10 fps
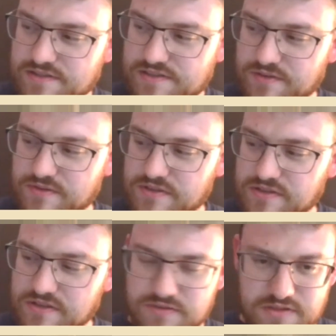So
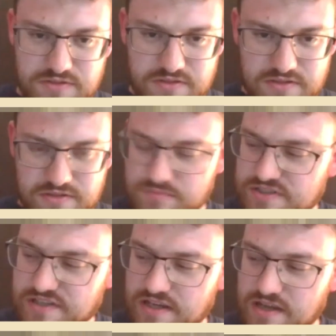you
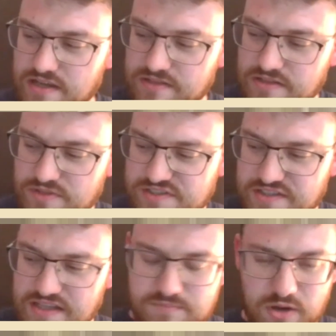must
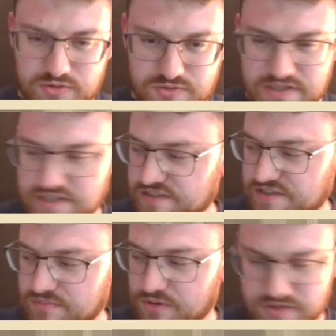think poetry is
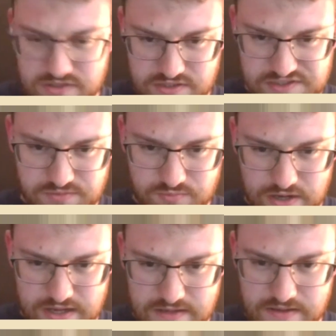important in some
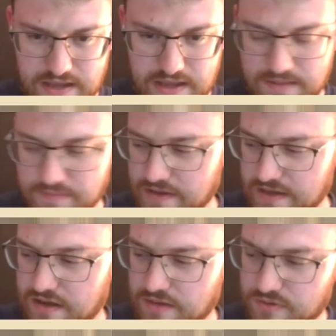way. And
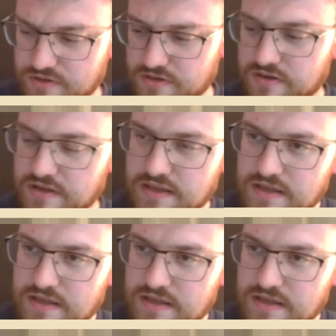I wonder,